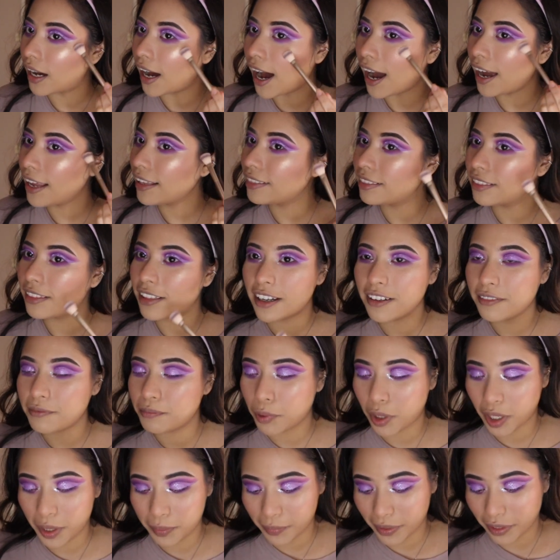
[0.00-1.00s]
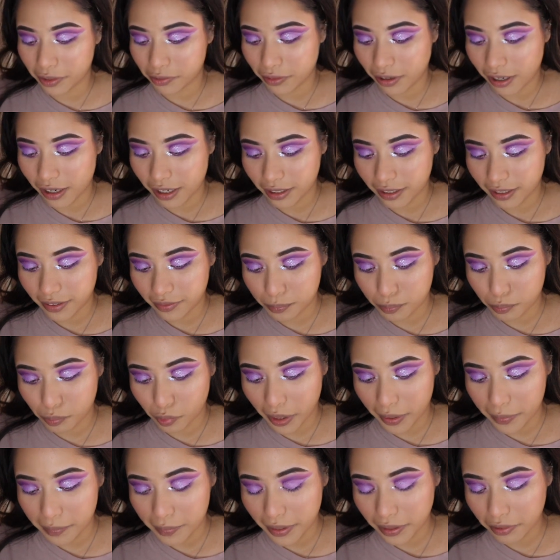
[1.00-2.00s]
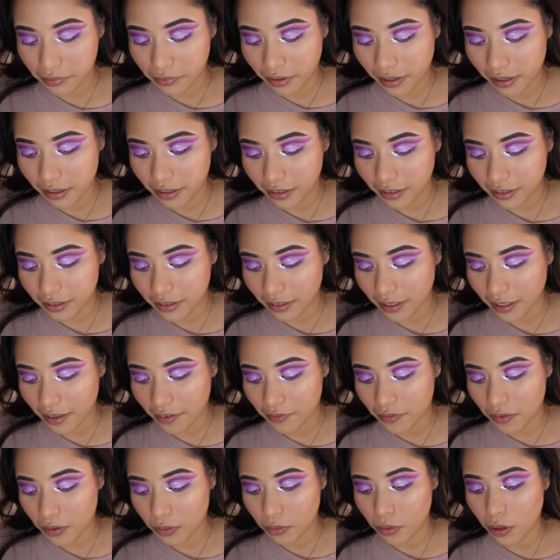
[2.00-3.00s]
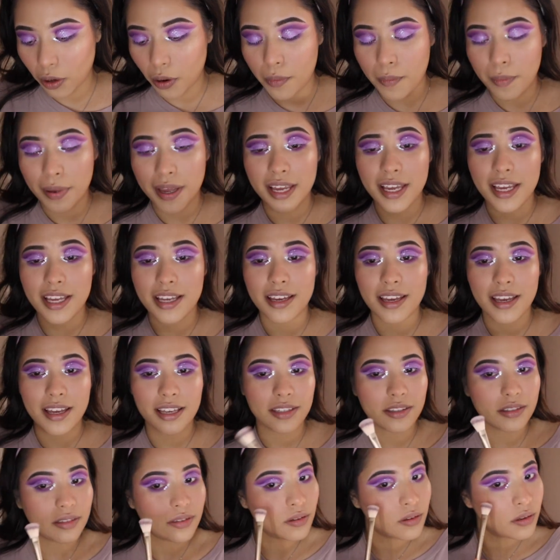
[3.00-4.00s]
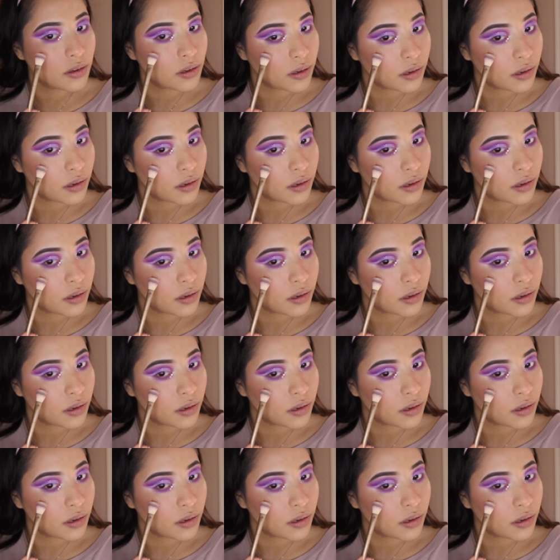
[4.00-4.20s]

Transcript: I love Bretman Rock. Bretman Rock, if you know me, he is